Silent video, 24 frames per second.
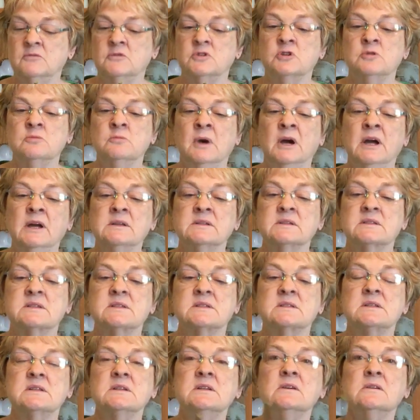you might
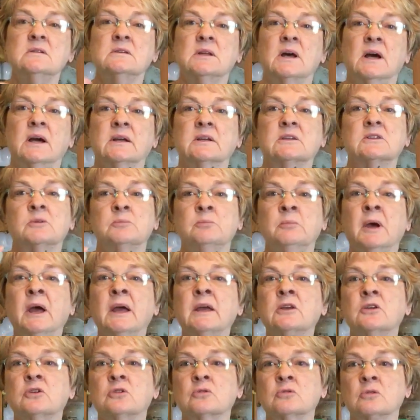still like to
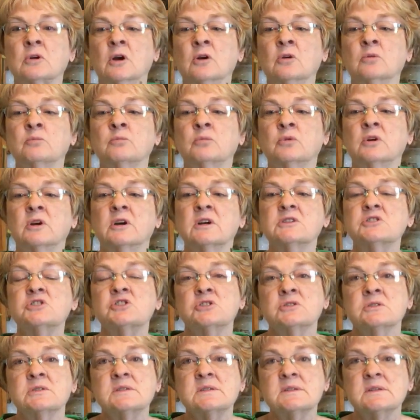make your own brush
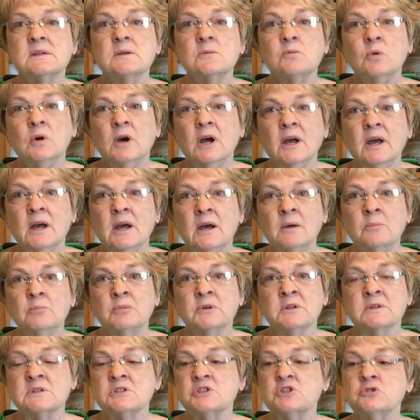and see what
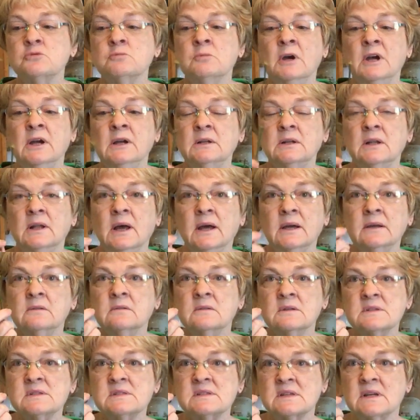happens. You might like
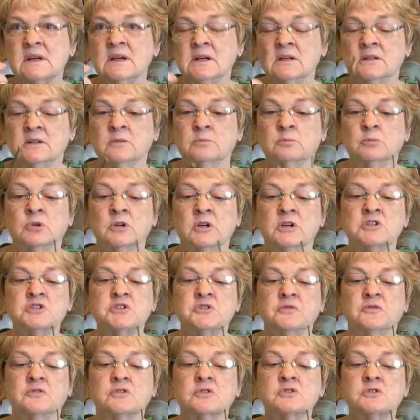this kind of brush
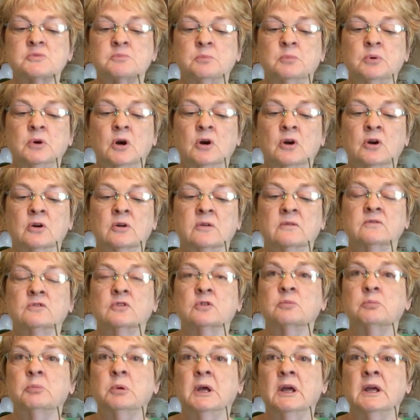for part of
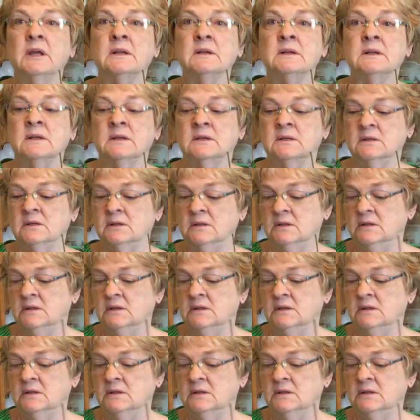your painting.